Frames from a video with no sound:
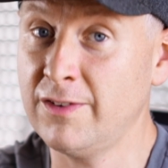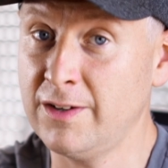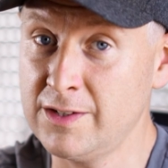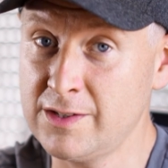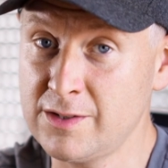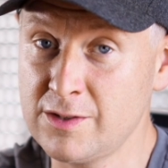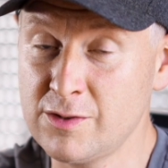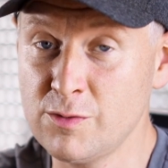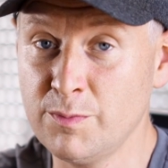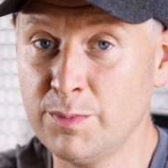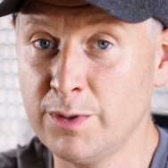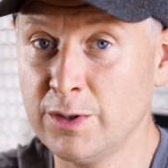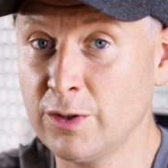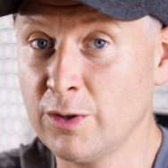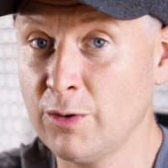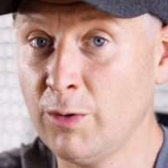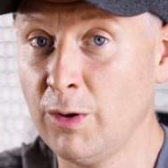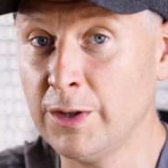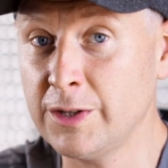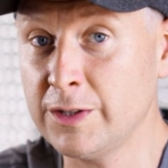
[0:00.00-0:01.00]
us superior
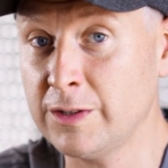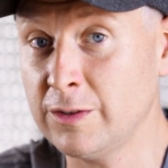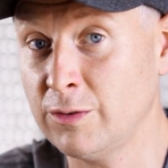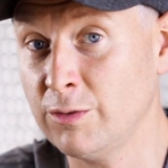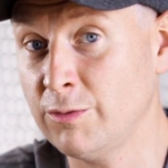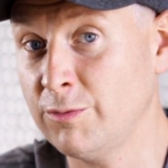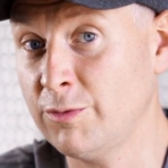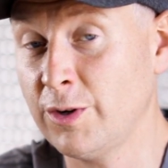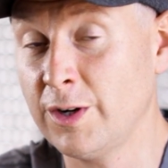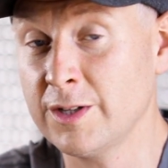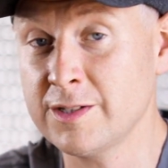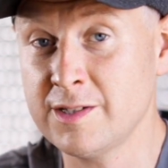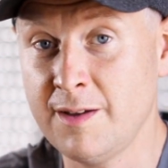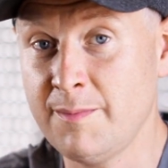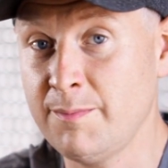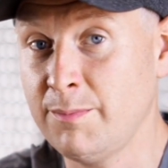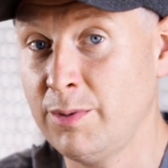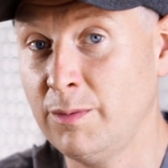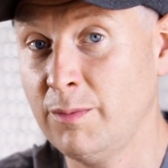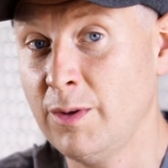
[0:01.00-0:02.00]
quality to, for
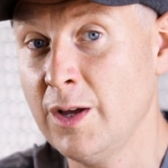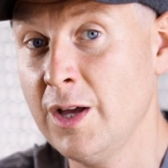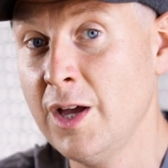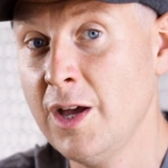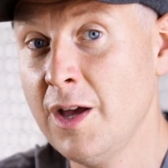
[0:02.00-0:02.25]
example,